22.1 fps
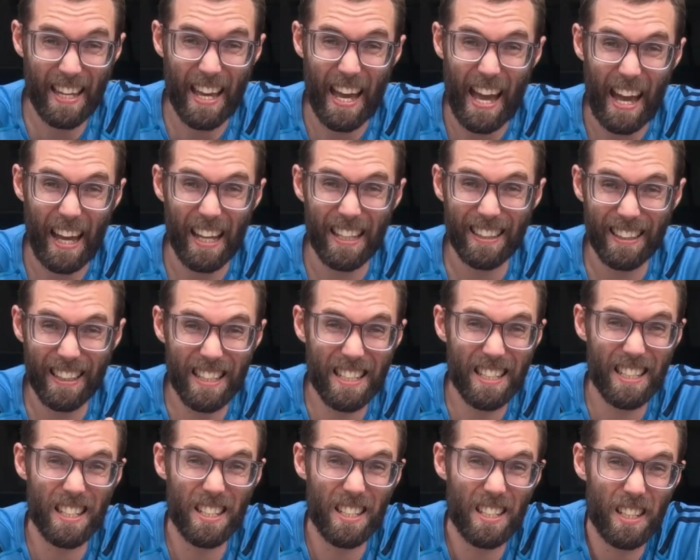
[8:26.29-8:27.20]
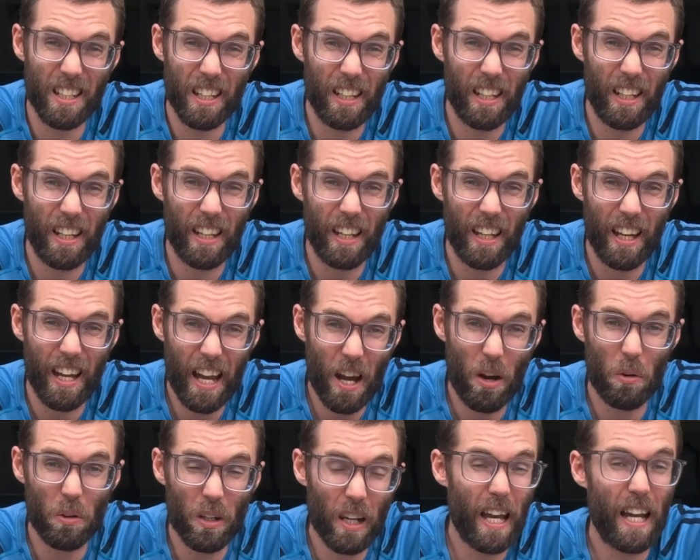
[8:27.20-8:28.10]
yeah, this is gonna
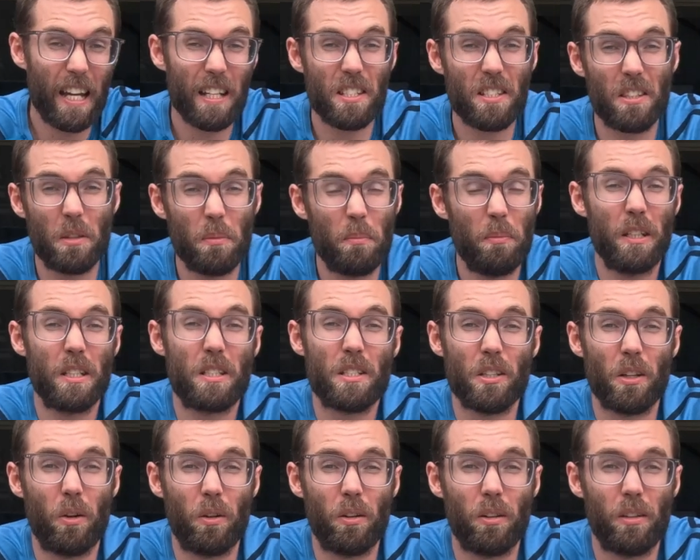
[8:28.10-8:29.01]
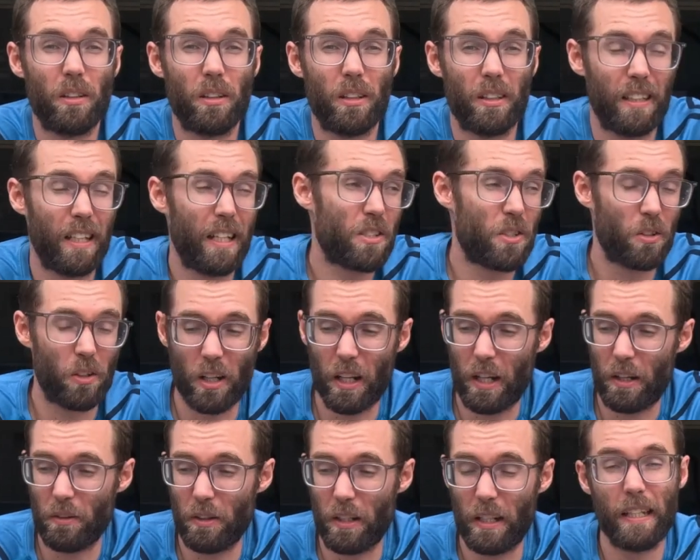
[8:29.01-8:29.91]
outlast the midsole, and that's all
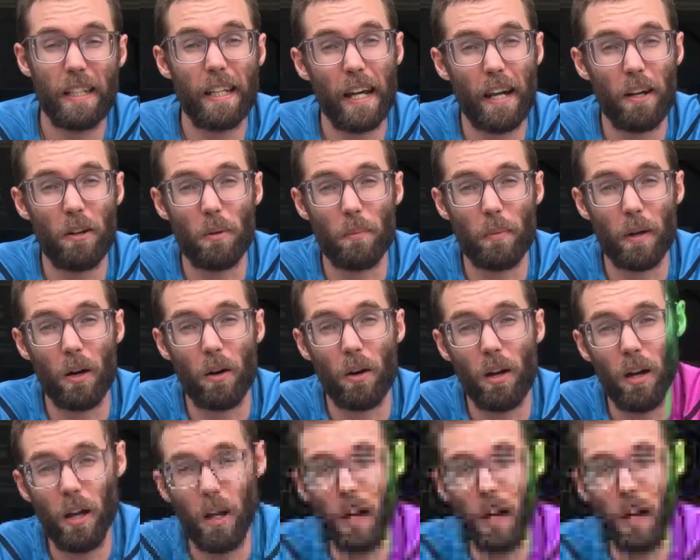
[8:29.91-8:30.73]
I really care about.